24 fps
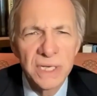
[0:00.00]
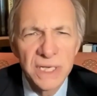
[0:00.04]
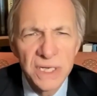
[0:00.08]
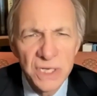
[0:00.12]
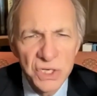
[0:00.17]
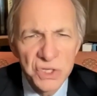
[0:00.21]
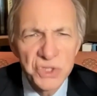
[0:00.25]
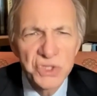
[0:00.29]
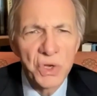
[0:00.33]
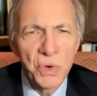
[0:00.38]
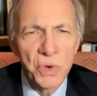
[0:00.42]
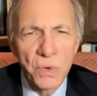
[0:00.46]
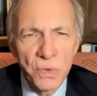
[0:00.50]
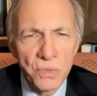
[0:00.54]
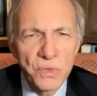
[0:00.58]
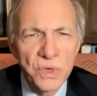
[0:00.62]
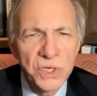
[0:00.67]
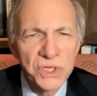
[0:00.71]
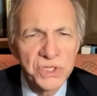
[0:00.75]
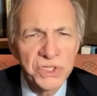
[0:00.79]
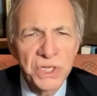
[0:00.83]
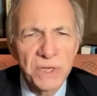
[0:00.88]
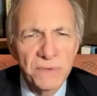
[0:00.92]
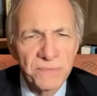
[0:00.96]
is there a
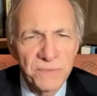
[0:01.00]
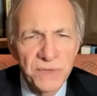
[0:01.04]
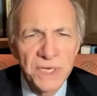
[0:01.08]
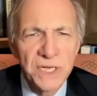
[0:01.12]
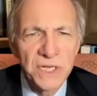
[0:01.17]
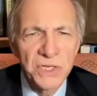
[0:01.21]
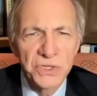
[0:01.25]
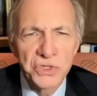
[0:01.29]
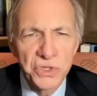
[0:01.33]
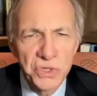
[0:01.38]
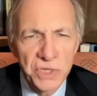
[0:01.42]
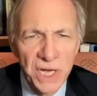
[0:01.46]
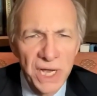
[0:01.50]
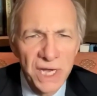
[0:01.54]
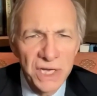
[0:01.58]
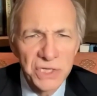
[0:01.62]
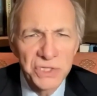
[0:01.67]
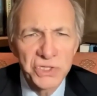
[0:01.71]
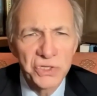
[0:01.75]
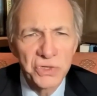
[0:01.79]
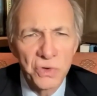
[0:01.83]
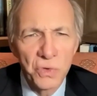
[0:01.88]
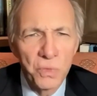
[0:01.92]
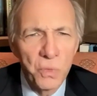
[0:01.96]
risk of an
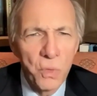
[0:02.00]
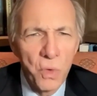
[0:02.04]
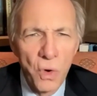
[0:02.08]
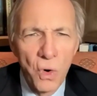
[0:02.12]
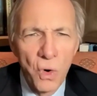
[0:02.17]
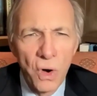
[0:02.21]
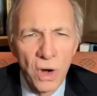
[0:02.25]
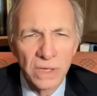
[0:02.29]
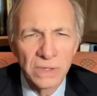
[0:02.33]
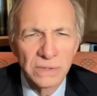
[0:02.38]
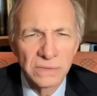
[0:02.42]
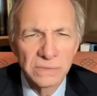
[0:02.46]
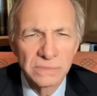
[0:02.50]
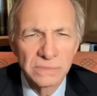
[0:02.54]
international war?